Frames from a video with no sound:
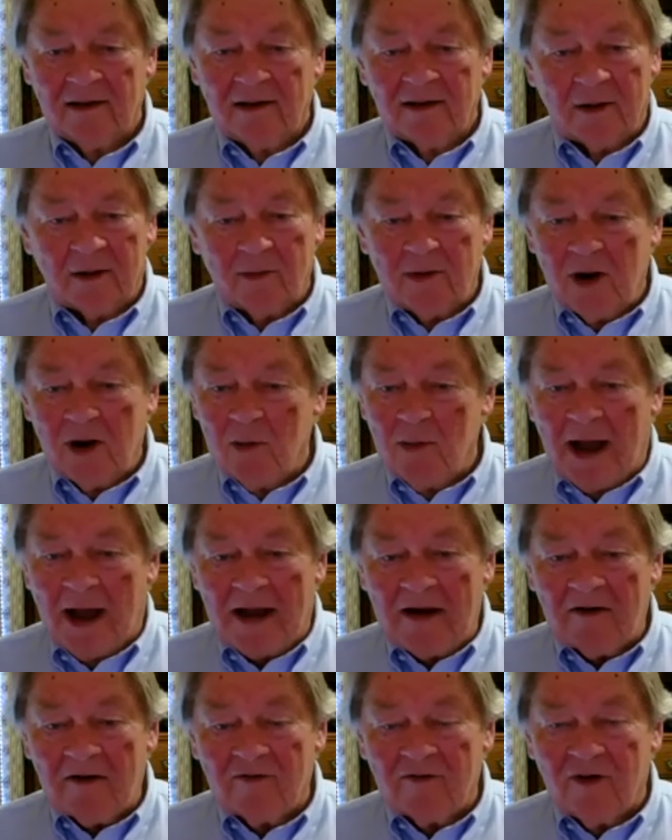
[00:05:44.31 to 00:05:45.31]
There were no
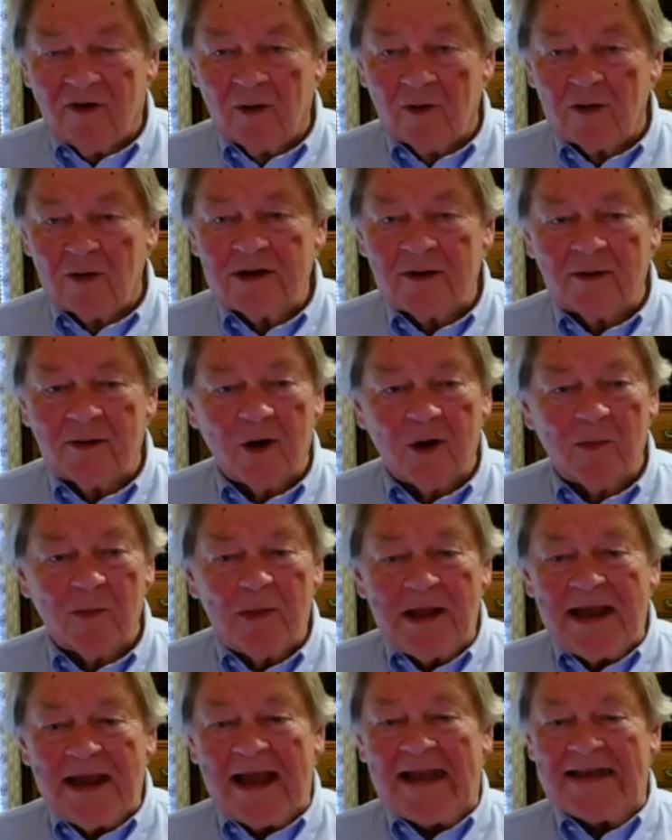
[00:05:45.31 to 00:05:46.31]
microphones. There were no
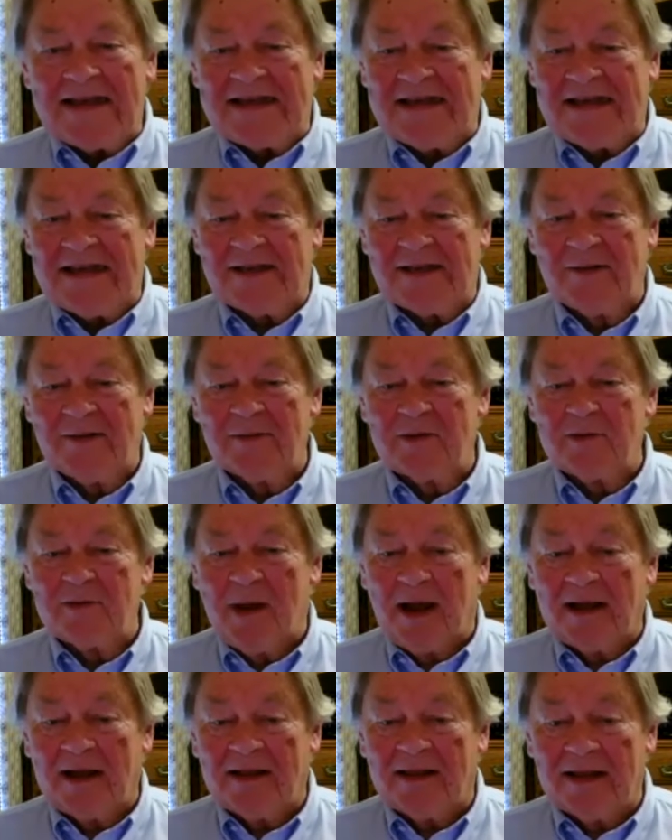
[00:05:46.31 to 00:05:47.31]
PA systems
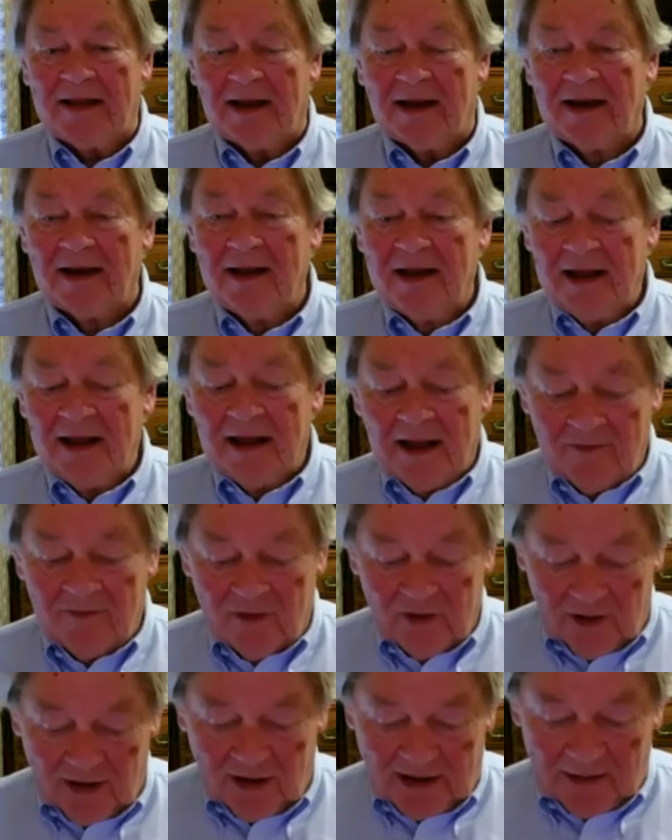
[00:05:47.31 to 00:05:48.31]
back then. If
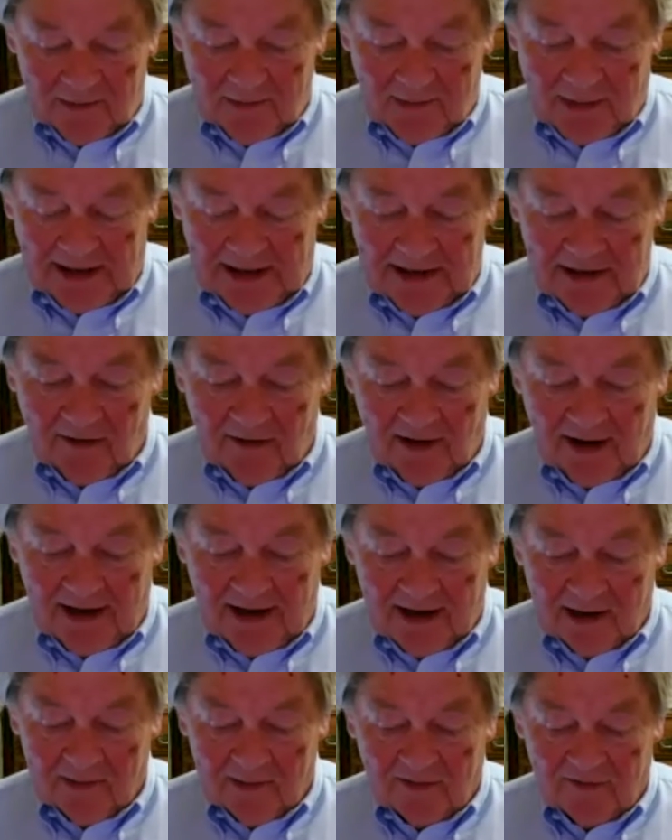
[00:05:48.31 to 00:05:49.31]
you look at Billy
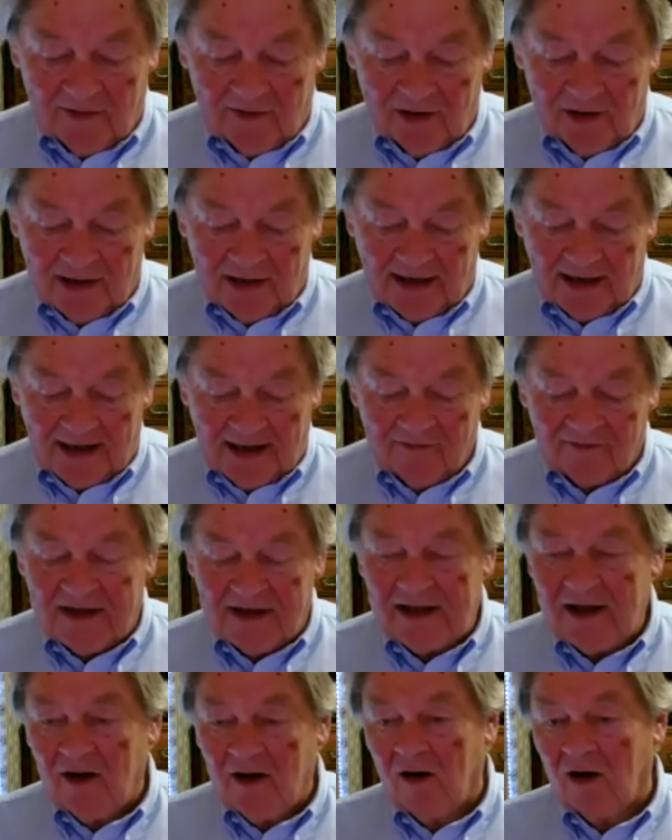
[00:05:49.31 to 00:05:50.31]
Graham, if you look at
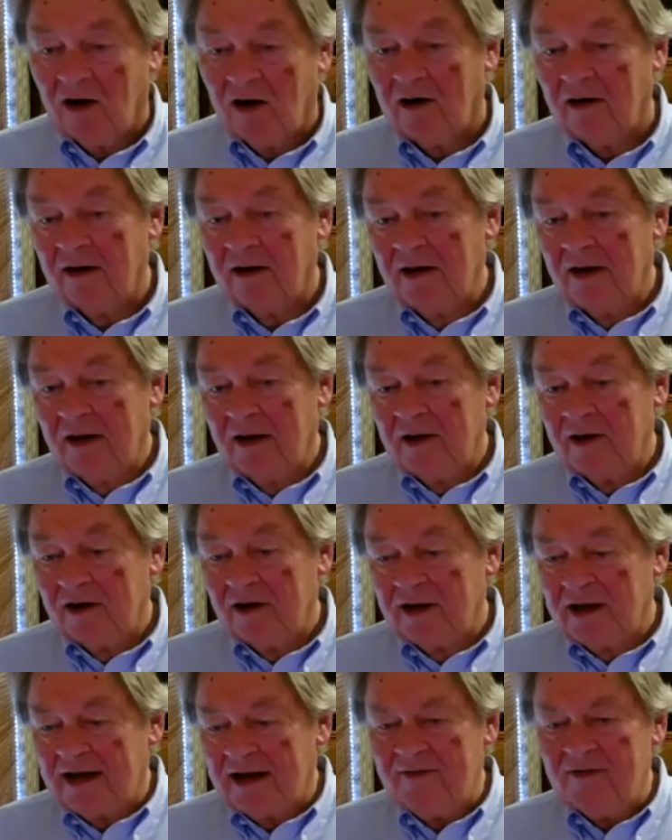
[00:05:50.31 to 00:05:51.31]
FDR, if you
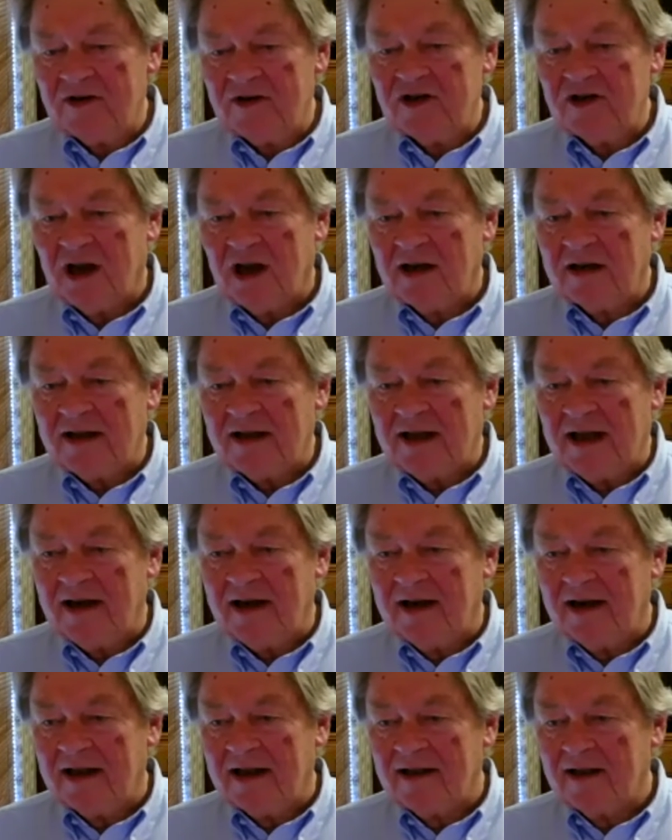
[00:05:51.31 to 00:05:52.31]
look at even John
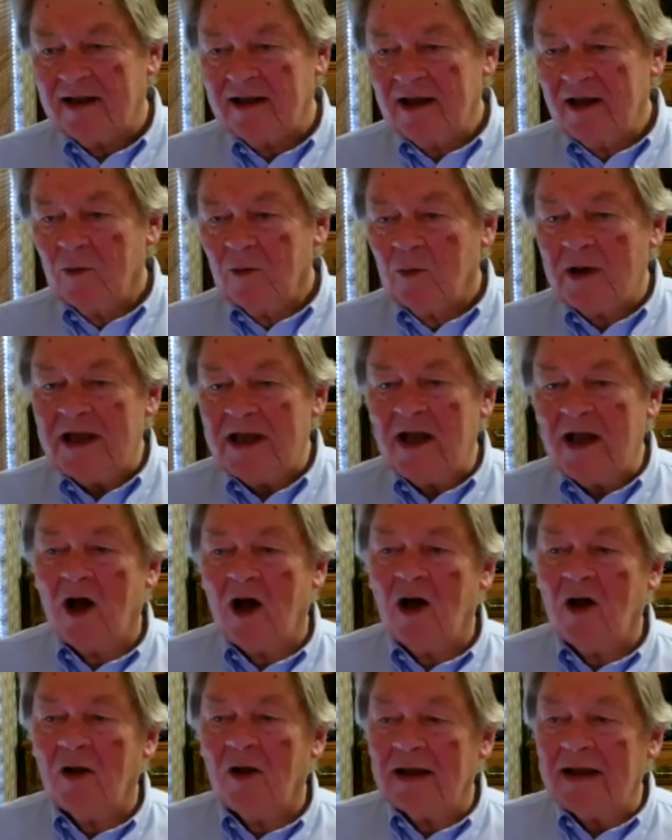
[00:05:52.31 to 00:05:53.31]
Kennedy, we
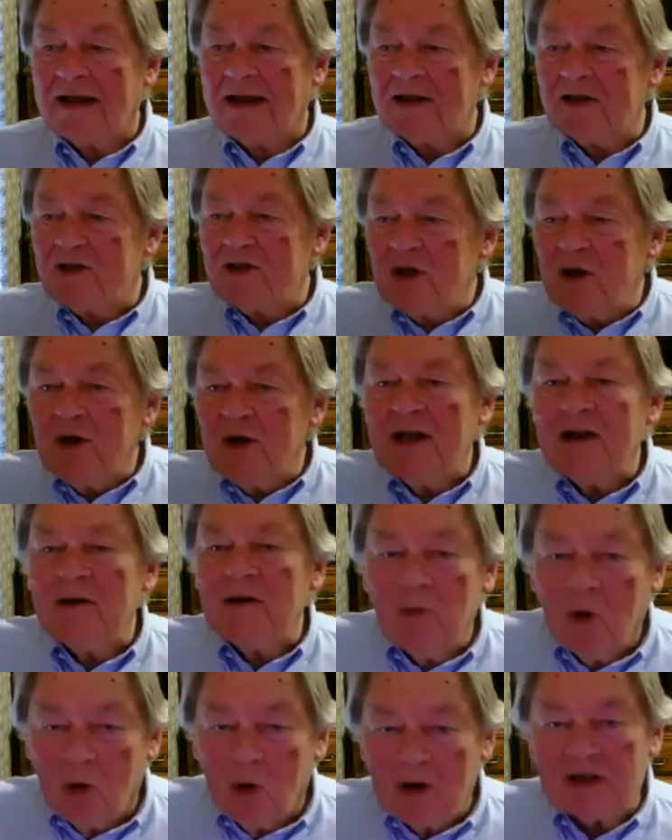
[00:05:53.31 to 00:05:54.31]
all exuded
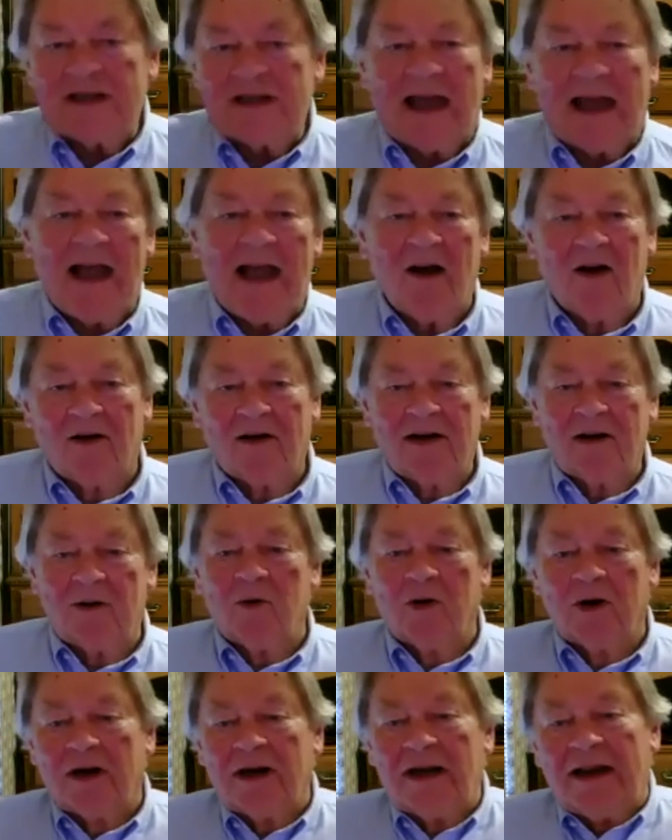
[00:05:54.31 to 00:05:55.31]
more sound and
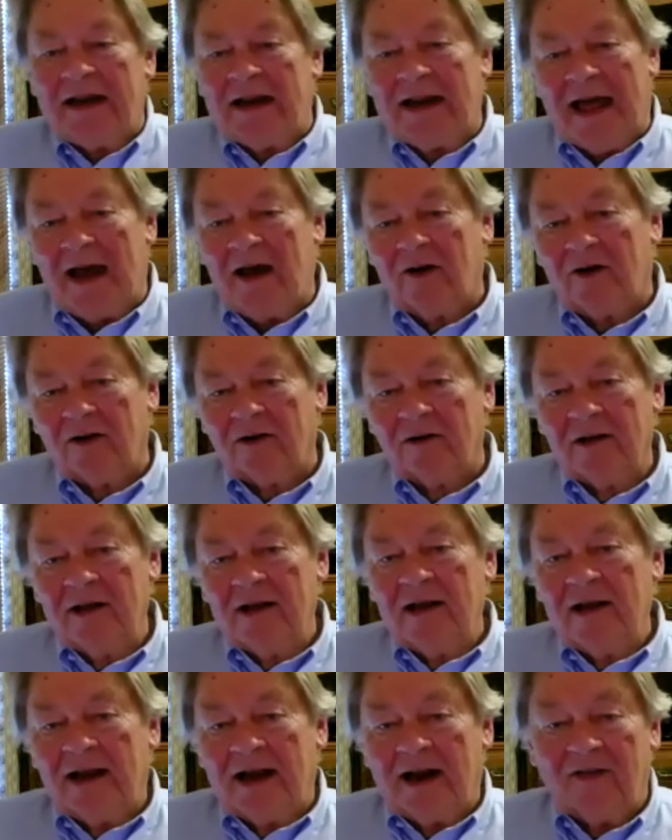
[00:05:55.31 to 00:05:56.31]
were a little louder.
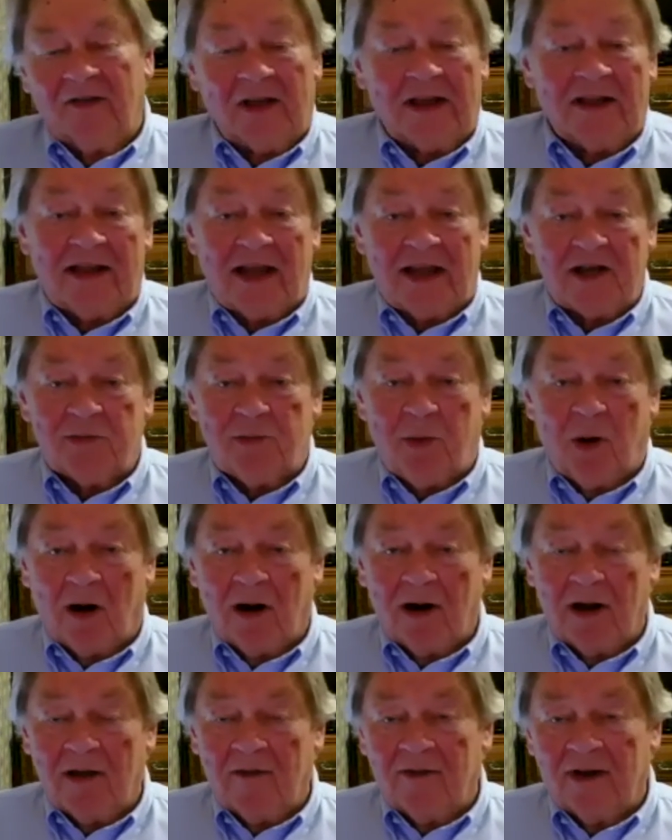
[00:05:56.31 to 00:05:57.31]
And I think that's
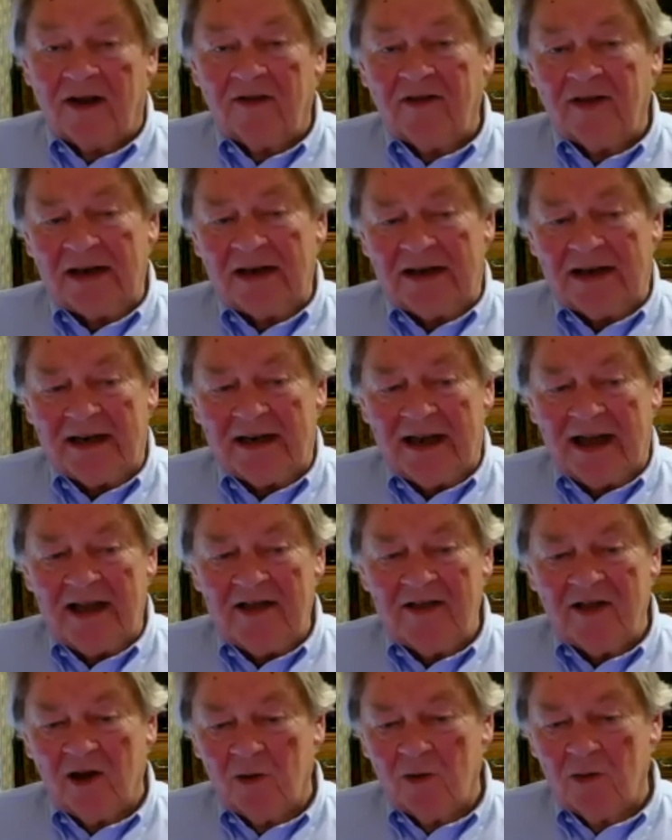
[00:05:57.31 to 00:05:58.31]
part of it. I think
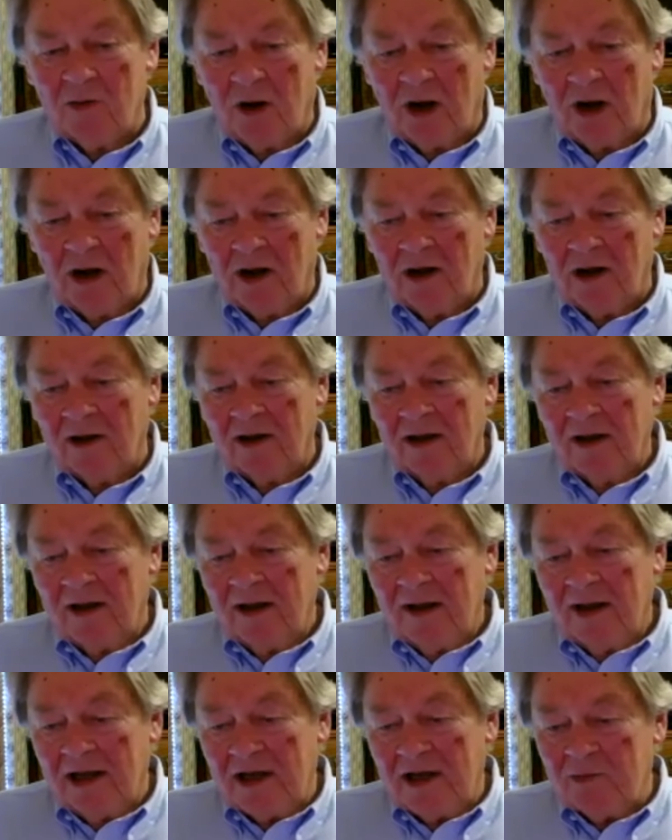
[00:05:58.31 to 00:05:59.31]
today, though,
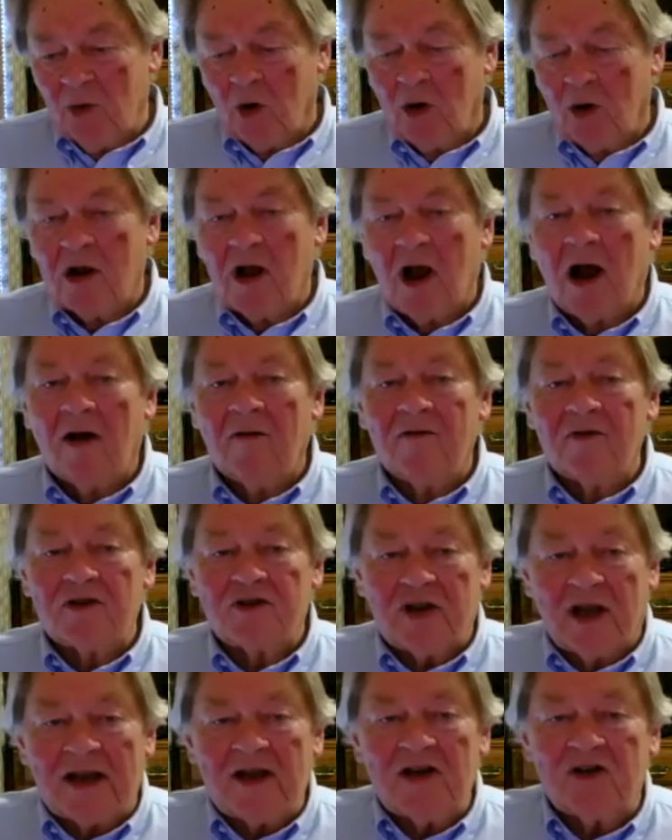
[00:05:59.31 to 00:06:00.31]
it's more
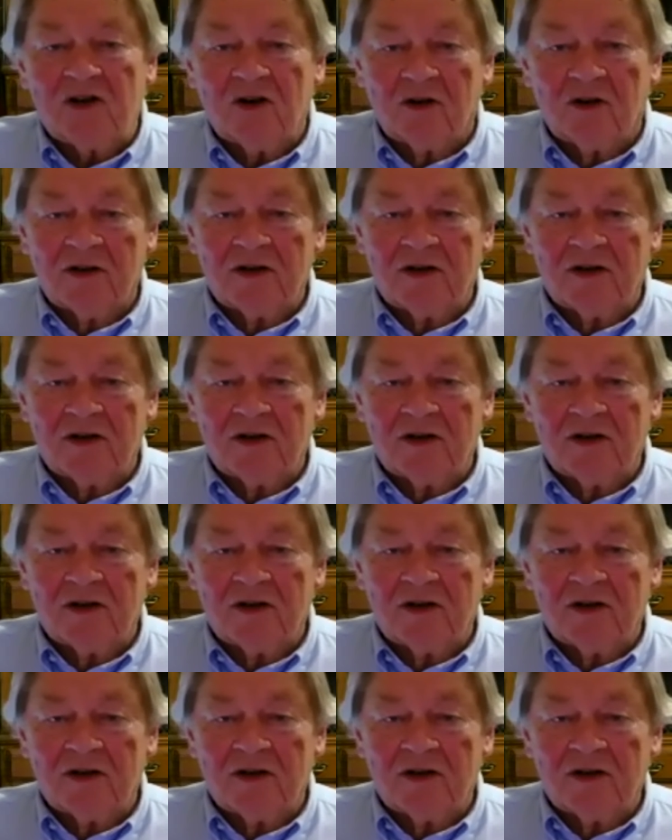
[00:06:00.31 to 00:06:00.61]
conversational.